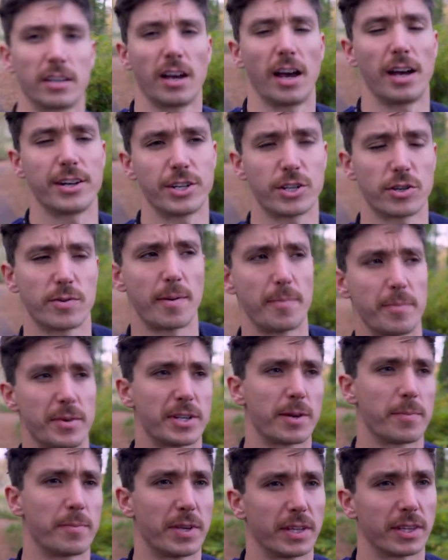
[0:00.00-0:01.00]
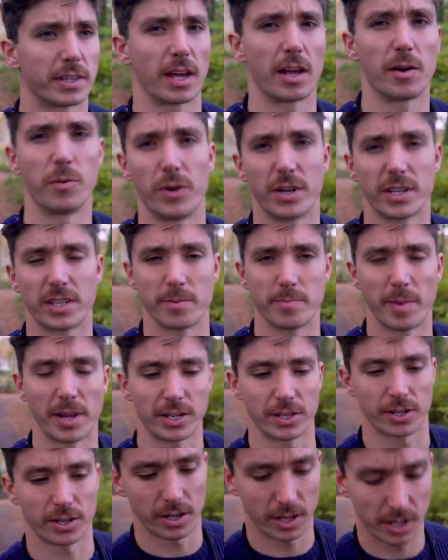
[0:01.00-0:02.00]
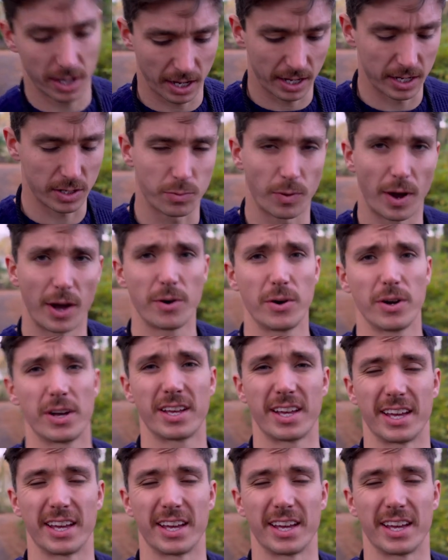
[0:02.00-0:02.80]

I just remembered something that I wanted to mention as well,